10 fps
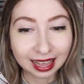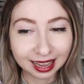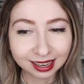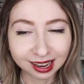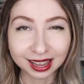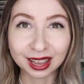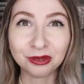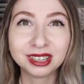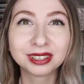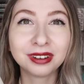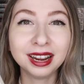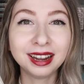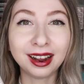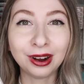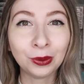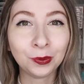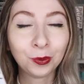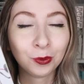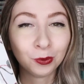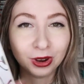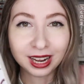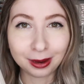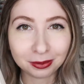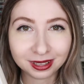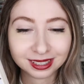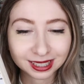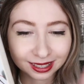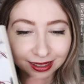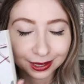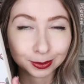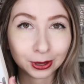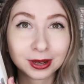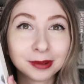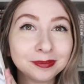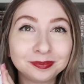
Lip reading: and I can't wait to find out what happens in this book.